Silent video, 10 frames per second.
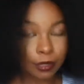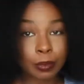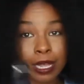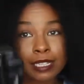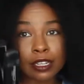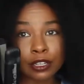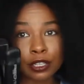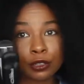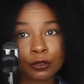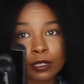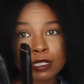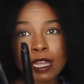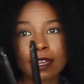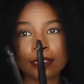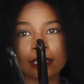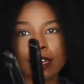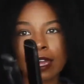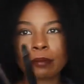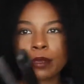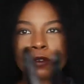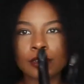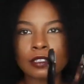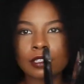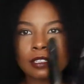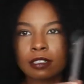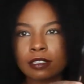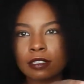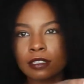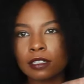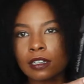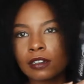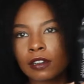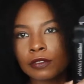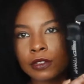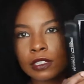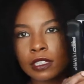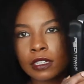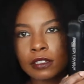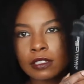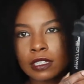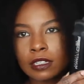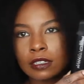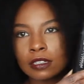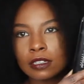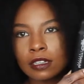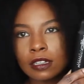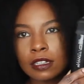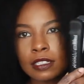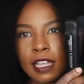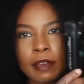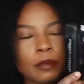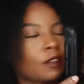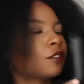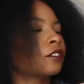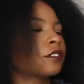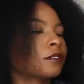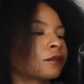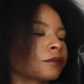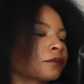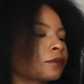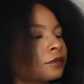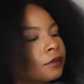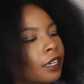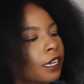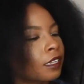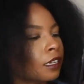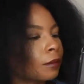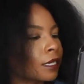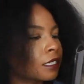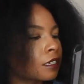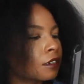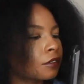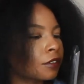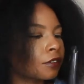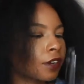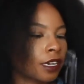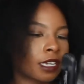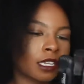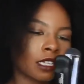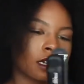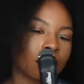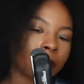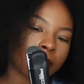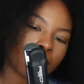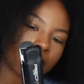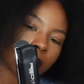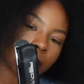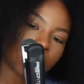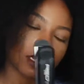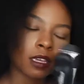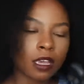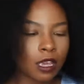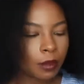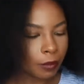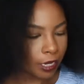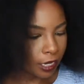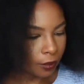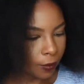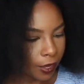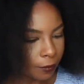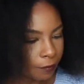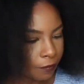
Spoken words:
The plates are cute. It's like, they're like mirrors. I don't know if you can tell. You see? It's like mirrors. I can look at myself if I could get the other plate out of the way. But anyway,